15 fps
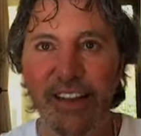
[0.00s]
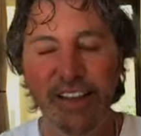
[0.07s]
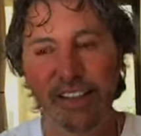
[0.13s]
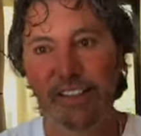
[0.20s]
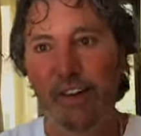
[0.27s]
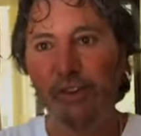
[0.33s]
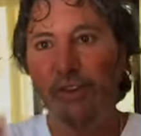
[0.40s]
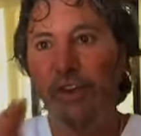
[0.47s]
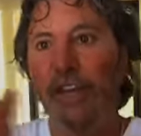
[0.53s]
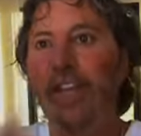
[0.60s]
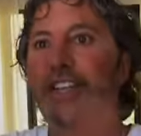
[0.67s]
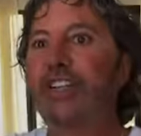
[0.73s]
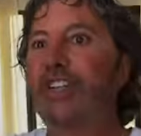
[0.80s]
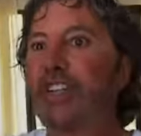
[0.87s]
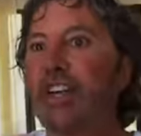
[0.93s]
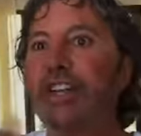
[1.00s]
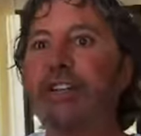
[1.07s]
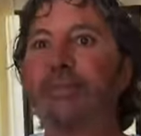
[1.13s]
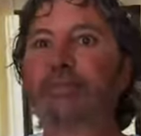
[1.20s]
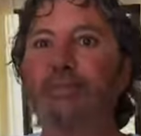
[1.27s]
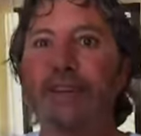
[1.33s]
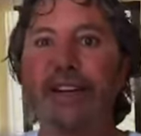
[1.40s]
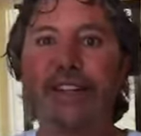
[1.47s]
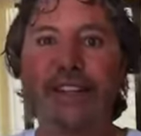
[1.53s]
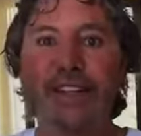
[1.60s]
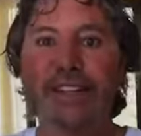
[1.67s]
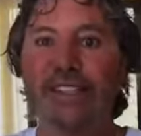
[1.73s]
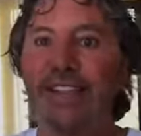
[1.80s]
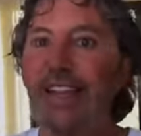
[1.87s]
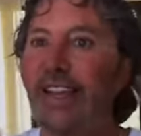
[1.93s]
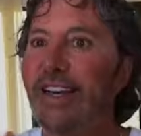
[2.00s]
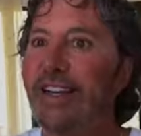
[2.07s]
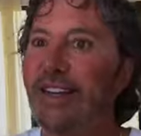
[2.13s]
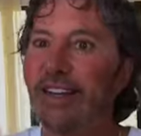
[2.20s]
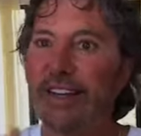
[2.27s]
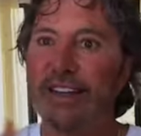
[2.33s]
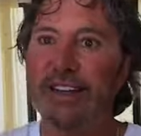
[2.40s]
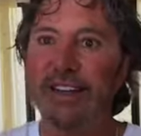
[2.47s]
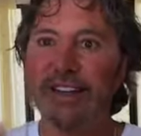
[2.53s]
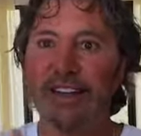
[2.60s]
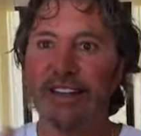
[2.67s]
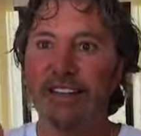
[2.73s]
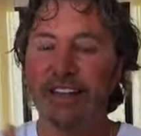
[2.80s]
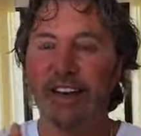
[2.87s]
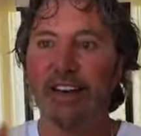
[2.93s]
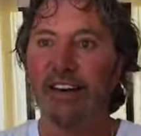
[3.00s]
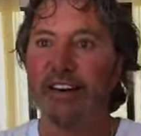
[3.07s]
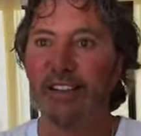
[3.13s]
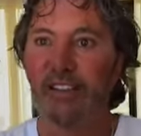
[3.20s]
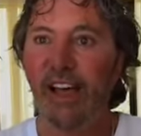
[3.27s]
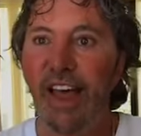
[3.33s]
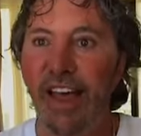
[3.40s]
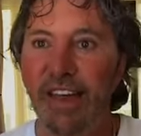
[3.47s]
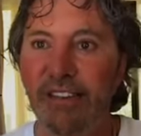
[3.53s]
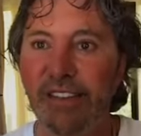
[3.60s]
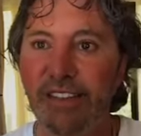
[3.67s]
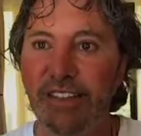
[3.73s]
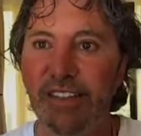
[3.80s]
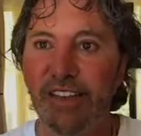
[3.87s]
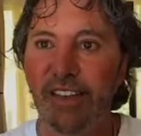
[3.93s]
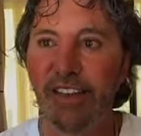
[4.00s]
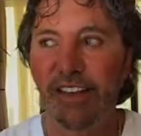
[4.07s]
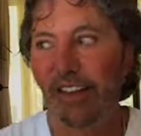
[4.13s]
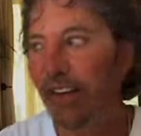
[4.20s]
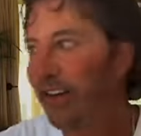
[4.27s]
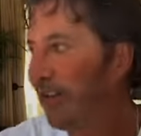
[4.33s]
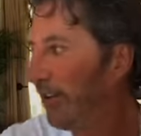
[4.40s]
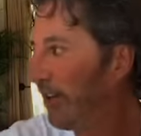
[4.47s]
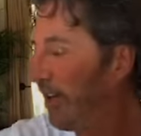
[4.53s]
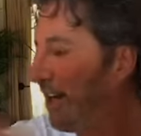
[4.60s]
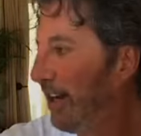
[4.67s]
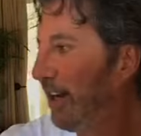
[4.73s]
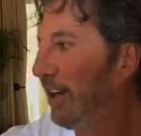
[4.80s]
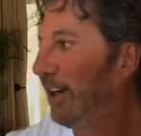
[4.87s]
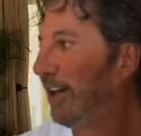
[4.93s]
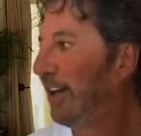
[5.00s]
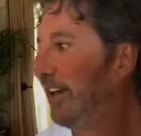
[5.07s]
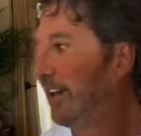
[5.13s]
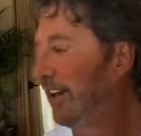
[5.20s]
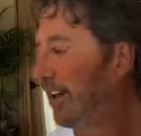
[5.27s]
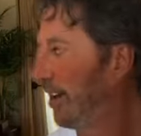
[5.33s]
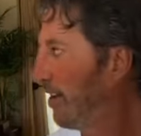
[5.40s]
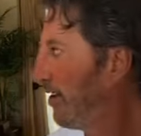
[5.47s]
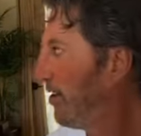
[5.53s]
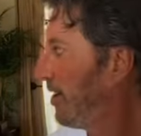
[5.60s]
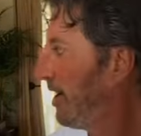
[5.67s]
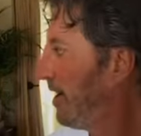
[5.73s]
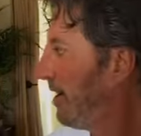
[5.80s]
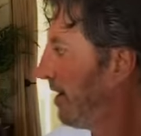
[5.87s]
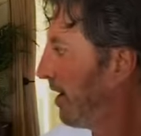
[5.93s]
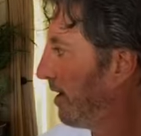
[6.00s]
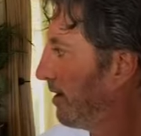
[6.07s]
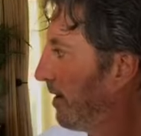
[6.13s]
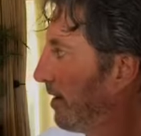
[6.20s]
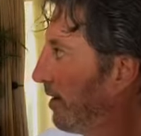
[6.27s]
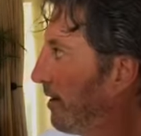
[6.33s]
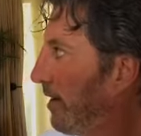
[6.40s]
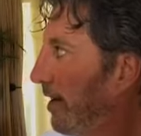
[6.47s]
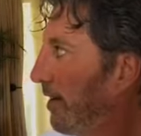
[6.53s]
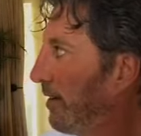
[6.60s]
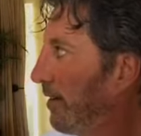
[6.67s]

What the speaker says: So if we can just bring this into our lives, you don't need a